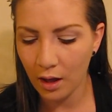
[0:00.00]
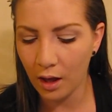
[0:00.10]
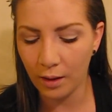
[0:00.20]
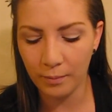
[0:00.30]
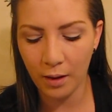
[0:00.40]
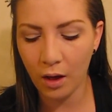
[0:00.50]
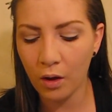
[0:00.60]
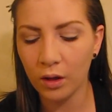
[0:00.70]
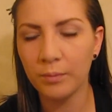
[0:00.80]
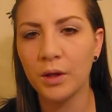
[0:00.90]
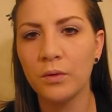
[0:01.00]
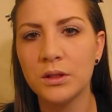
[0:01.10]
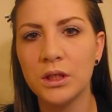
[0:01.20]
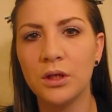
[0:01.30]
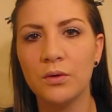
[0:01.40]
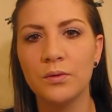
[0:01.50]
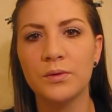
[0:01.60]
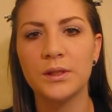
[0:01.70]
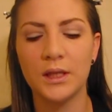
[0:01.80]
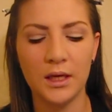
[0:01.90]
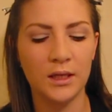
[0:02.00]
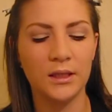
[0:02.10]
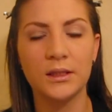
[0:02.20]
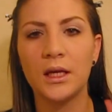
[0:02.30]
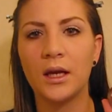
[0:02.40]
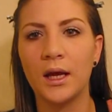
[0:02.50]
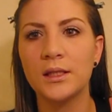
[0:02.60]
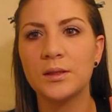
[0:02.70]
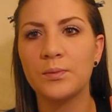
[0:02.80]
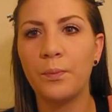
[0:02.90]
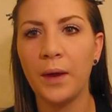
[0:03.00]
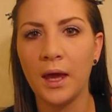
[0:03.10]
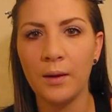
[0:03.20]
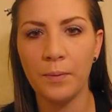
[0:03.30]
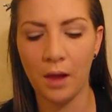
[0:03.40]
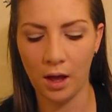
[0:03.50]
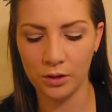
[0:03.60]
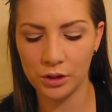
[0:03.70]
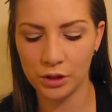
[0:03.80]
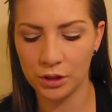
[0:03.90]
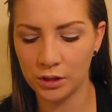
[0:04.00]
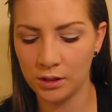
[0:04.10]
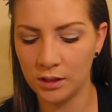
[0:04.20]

all I'm going to use is a nice pink blush